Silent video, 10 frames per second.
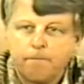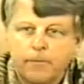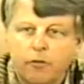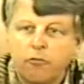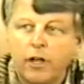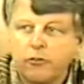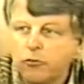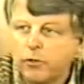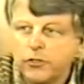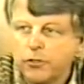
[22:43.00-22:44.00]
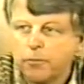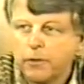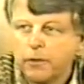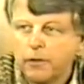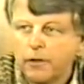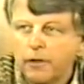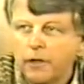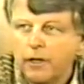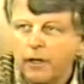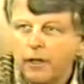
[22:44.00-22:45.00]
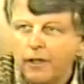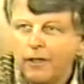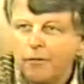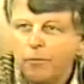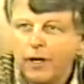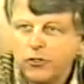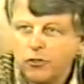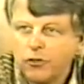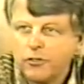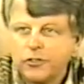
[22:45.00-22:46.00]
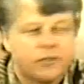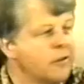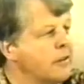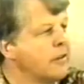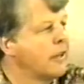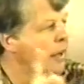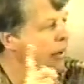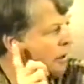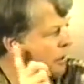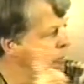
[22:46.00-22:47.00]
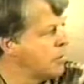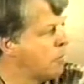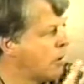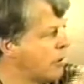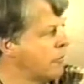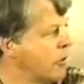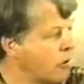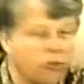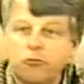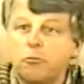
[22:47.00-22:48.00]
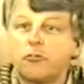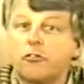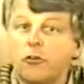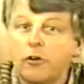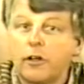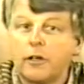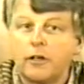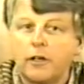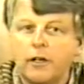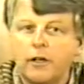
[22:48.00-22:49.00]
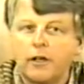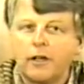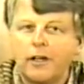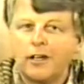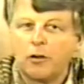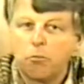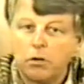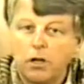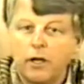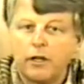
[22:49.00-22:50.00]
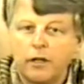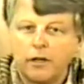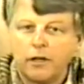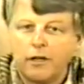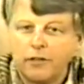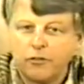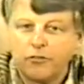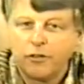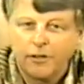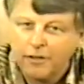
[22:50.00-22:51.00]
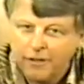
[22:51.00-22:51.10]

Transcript: Flight to Egypt. By George, that ought to be part of your Christmas story. It'll play in the city.